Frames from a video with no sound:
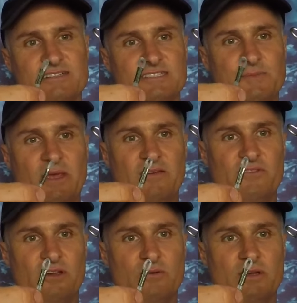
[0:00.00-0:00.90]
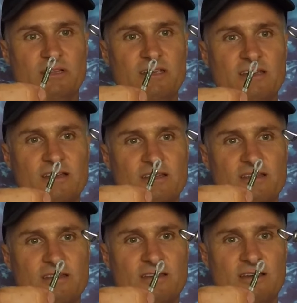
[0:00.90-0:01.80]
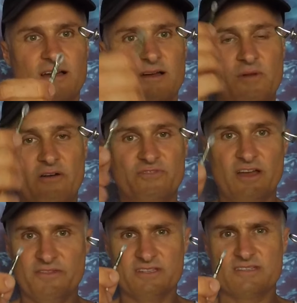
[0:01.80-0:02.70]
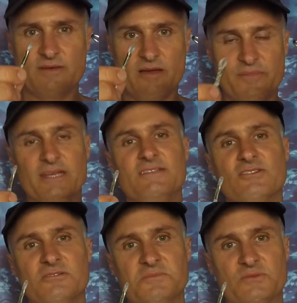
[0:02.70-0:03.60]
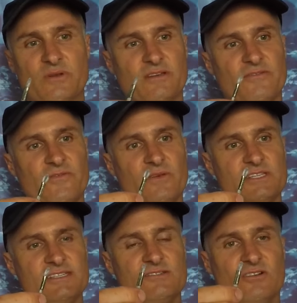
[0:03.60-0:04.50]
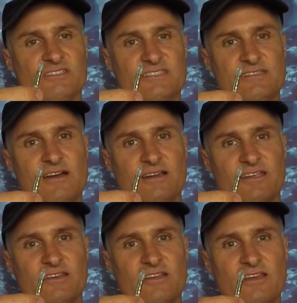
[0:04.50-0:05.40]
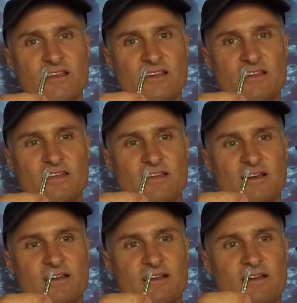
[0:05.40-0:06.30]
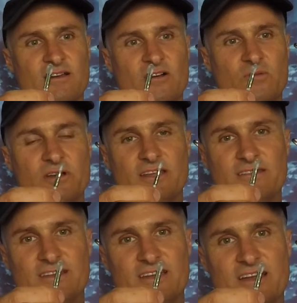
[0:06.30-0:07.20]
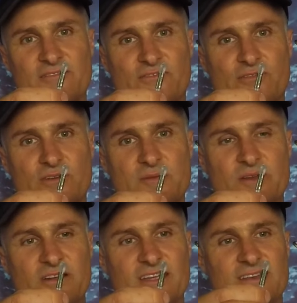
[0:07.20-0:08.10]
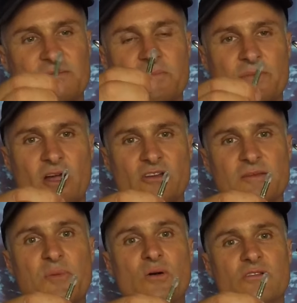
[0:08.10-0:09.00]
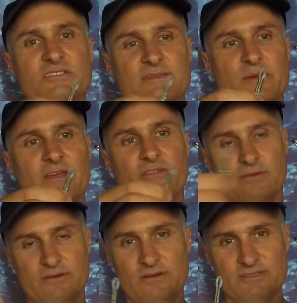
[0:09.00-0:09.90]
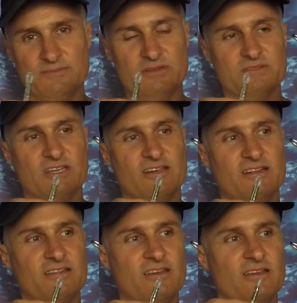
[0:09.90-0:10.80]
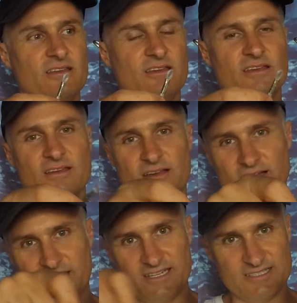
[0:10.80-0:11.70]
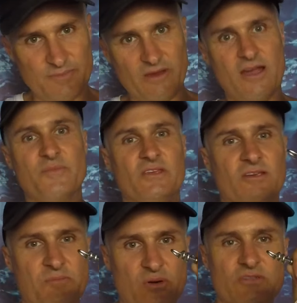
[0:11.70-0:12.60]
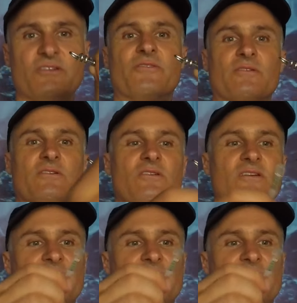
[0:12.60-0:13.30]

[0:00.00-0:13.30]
out a spear very quickly. I've done this many times when a fish has got stuck and I want to get the gun free, but I can only pull a spear through. Sometimes you can't get a spear out, but you can push it through,